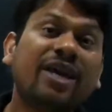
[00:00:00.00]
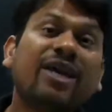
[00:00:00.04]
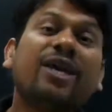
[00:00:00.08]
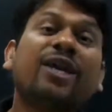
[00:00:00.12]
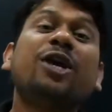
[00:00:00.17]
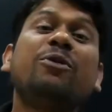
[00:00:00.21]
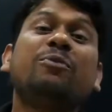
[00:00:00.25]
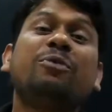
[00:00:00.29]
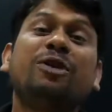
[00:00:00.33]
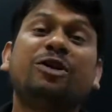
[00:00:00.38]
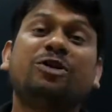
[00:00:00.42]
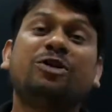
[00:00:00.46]

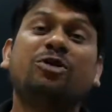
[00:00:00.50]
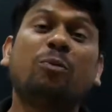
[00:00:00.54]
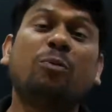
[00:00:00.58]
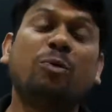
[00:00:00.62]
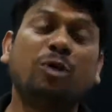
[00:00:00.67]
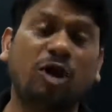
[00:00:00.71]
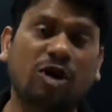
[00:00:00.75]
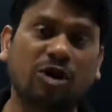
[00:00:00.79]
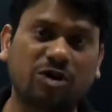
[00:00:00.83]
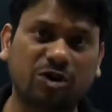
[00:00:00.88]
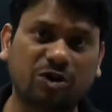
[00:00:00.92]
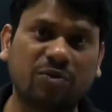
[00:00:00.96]
even to
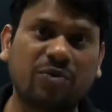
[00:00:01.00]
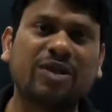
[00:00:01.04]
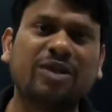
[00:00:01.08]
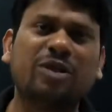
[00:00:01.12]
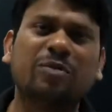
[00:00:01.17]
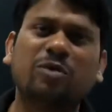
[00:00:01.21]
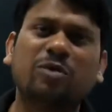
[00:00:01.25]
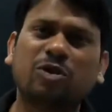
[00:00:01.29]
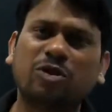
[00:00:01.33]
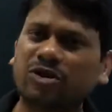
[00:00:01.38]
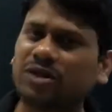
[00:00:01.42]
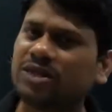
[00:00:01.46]
block 20
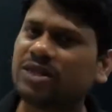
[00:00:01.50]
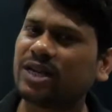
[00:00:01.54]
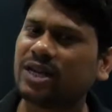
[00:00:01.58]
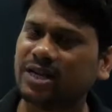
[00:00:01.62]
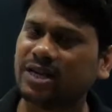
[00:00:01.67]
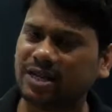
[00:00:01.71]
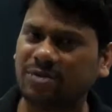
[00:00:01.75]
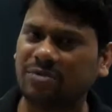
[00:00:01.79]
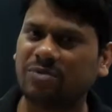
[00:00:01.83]
volt or 30